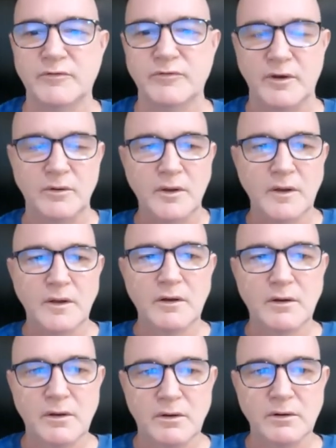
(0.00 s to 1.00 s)
So
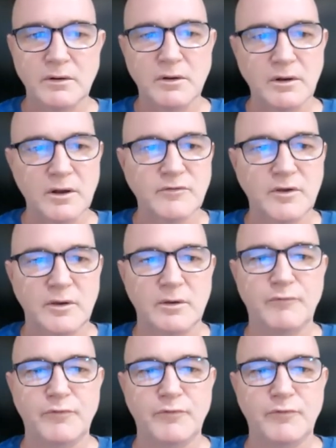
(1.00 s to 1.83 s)
good luck to you.